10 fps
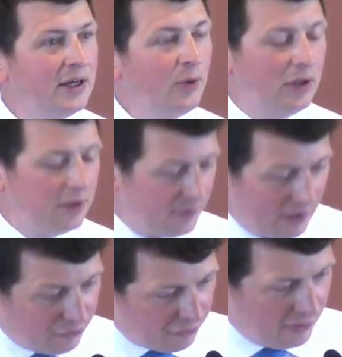Well,
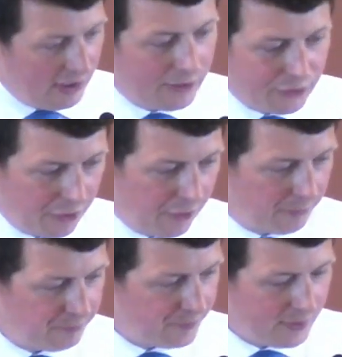this
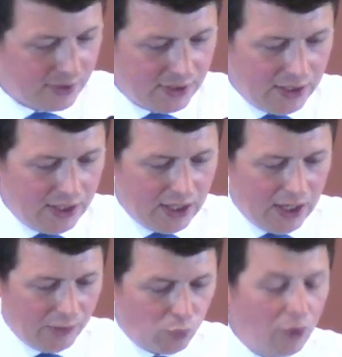letter,
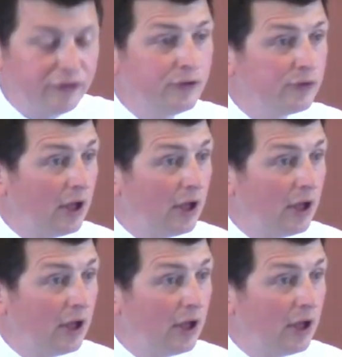it wasn't